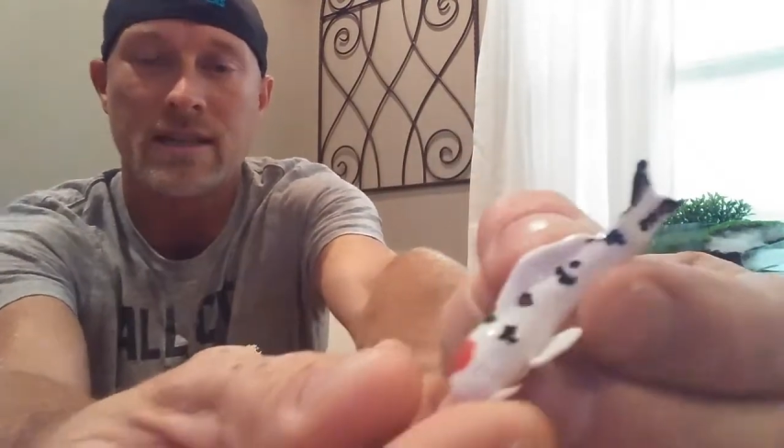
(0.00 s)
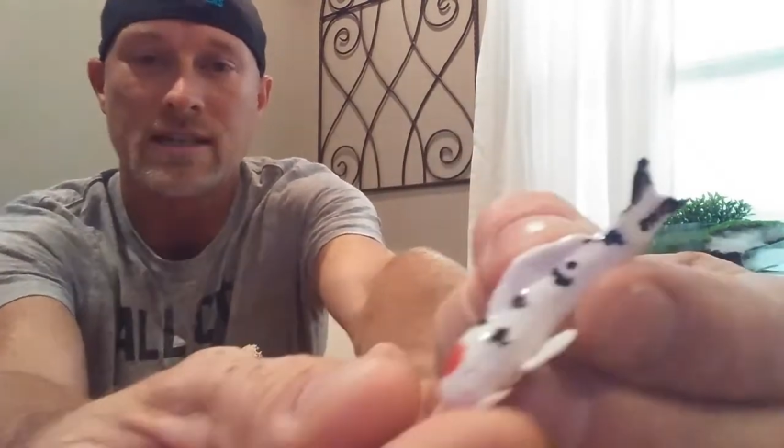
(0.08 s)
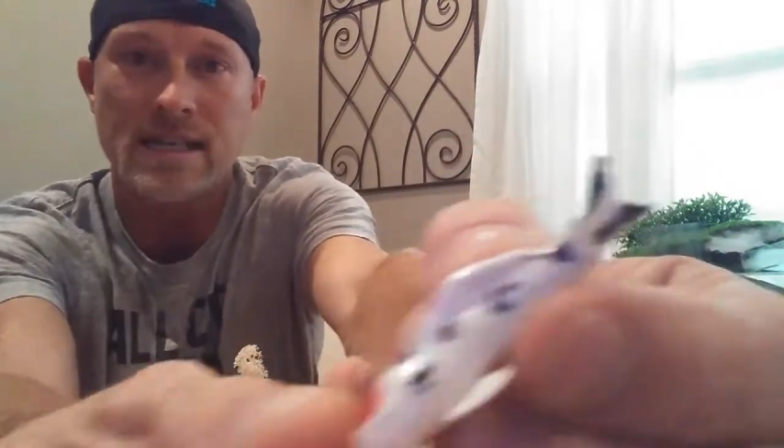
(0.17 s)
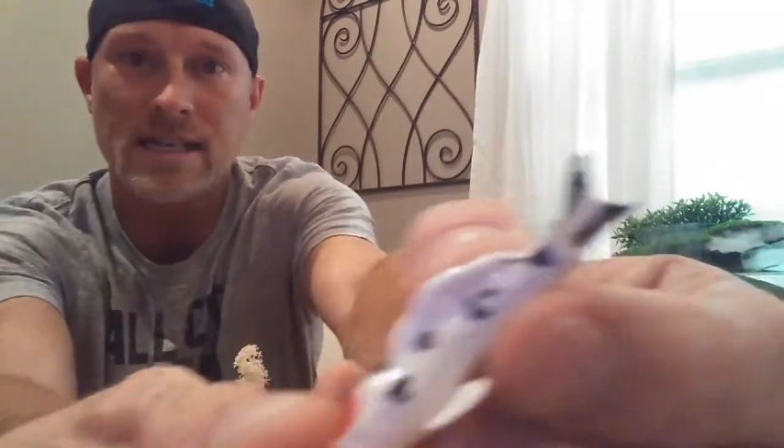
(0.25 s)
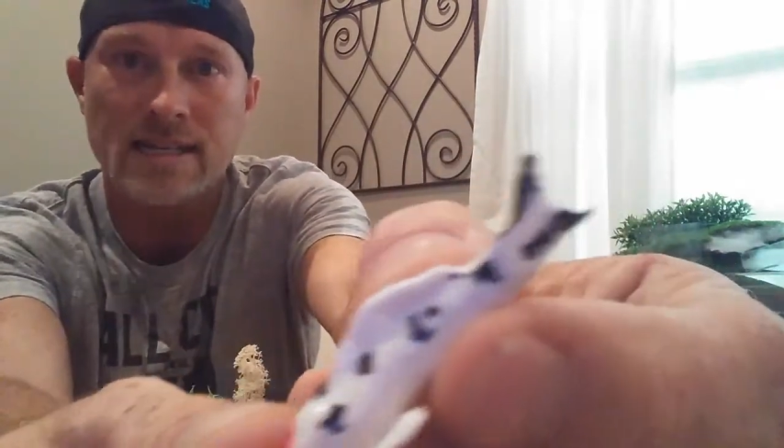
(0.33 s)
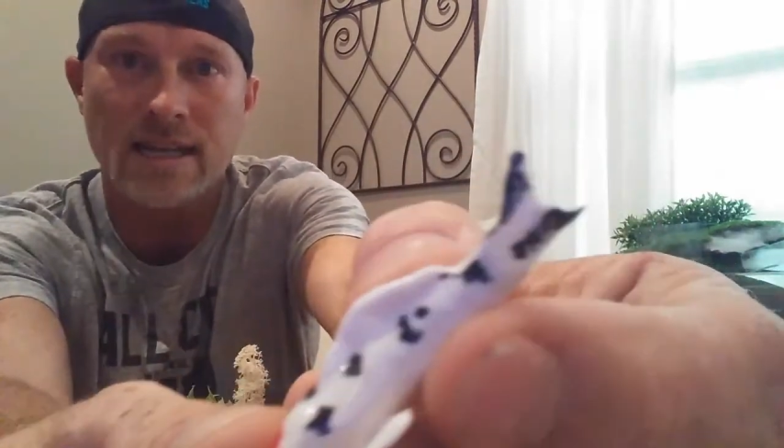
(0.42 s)

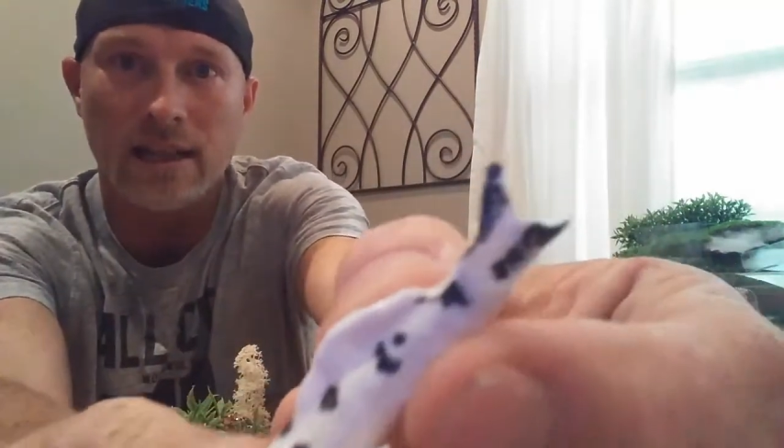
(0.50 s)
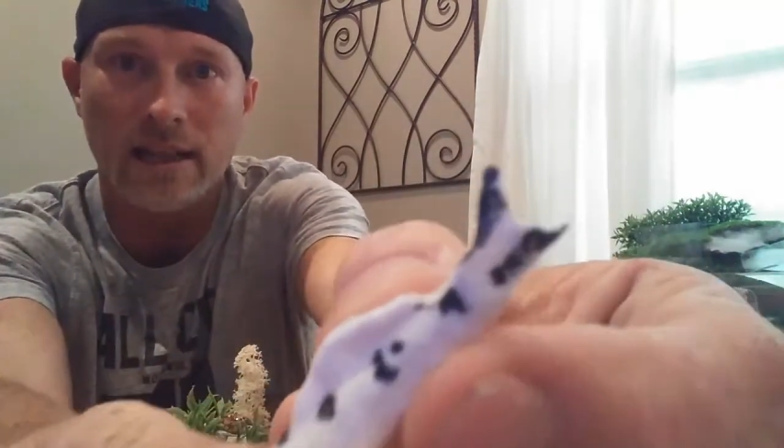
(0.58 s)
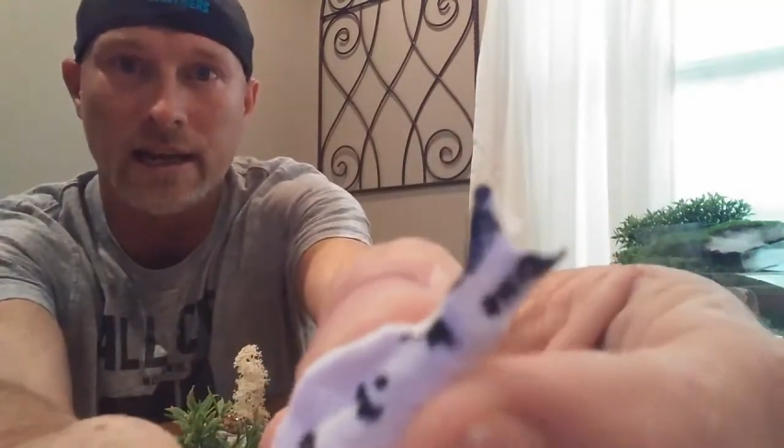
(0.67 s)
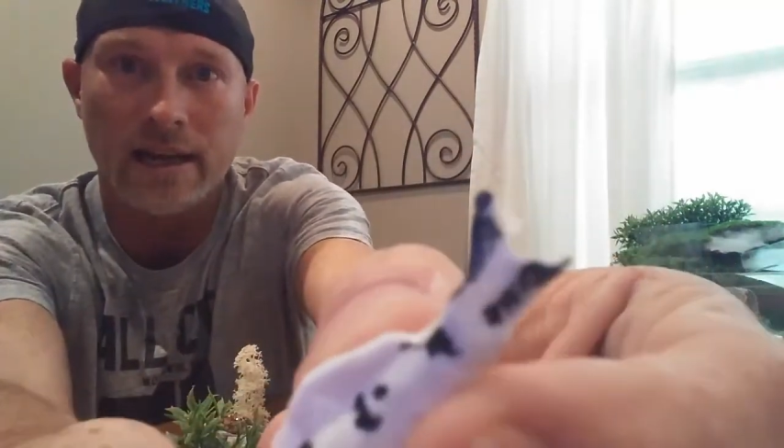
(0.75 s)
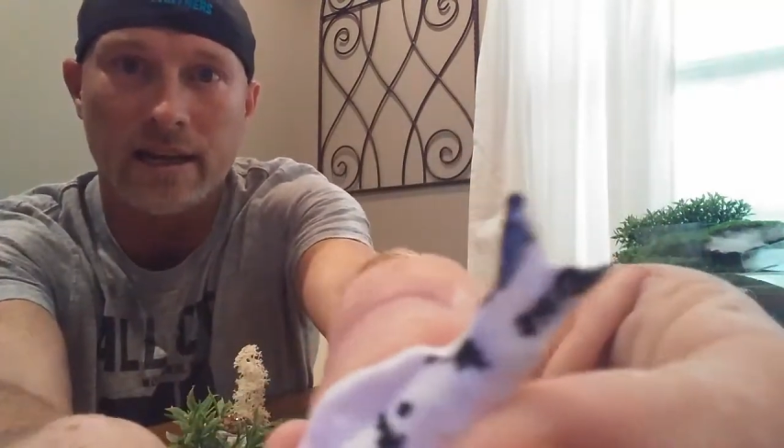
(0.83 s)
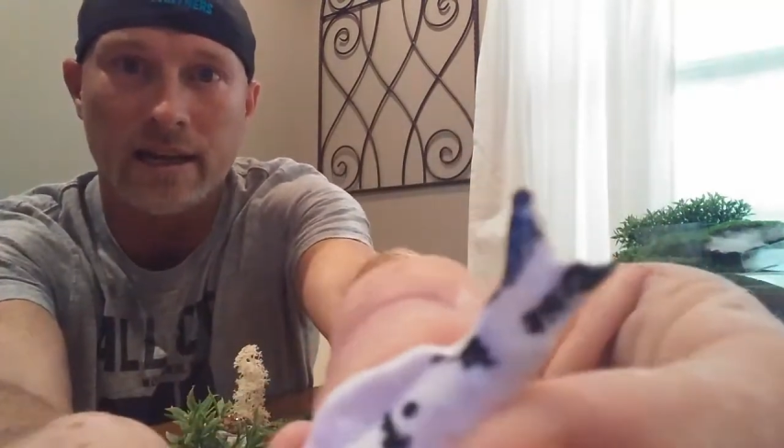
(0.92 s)
But the
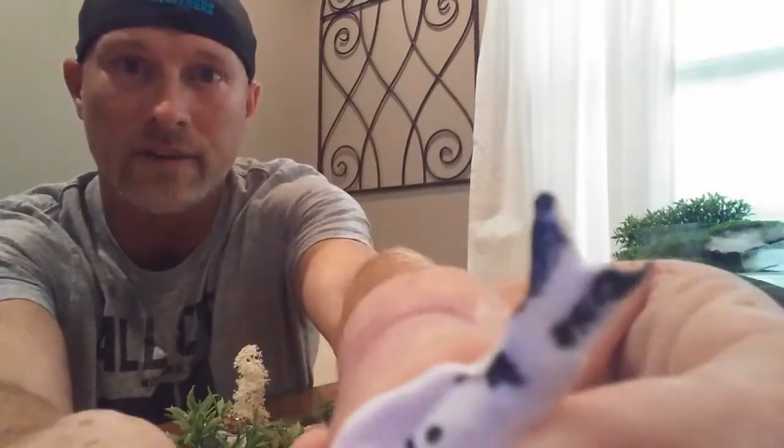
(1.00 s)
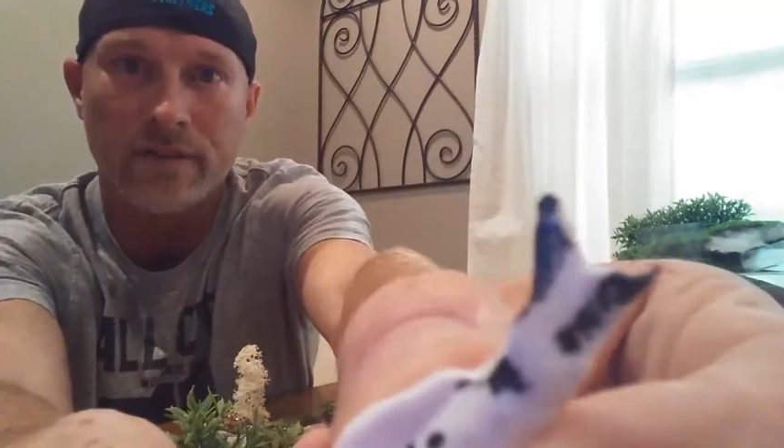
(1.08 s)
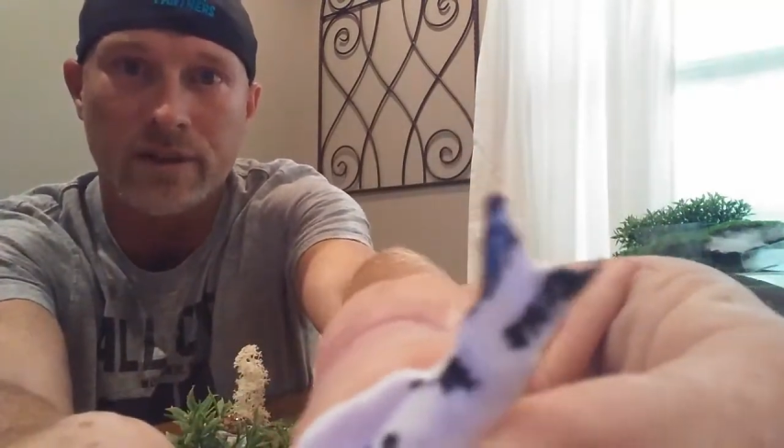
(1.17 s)
detail in